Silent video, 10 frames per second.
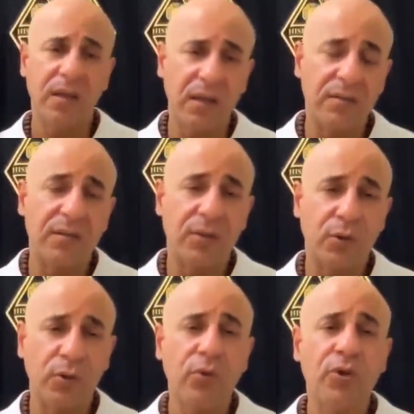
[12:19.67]
is
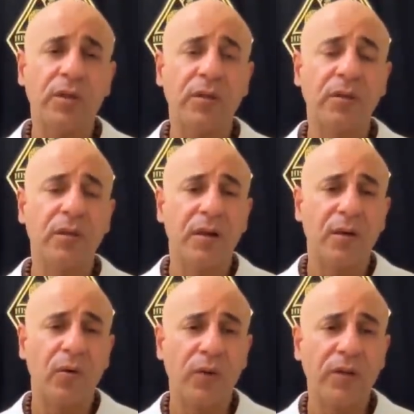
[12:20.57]
crucial,
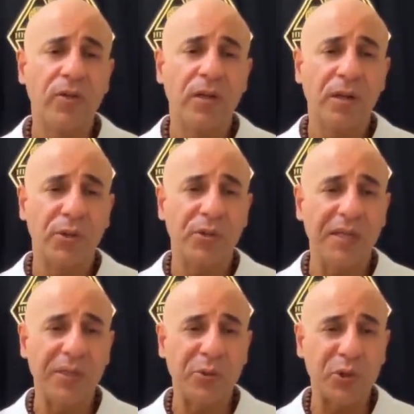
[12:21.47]
which you
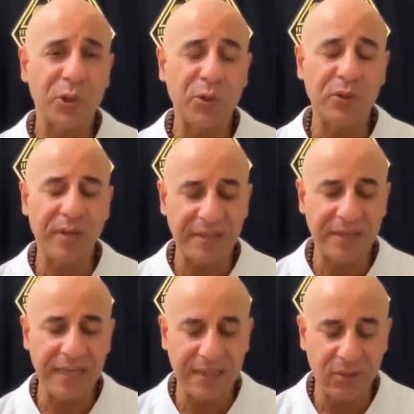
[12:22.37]
need to show that
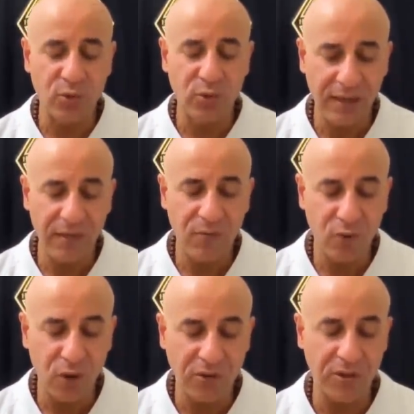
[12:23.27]
it really
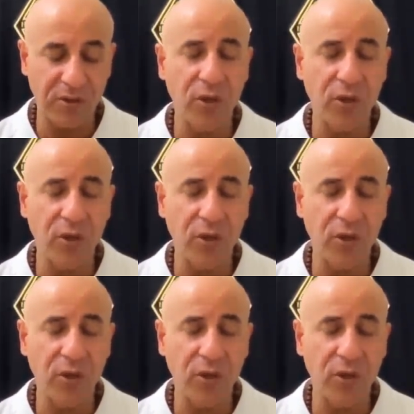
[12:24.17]
works,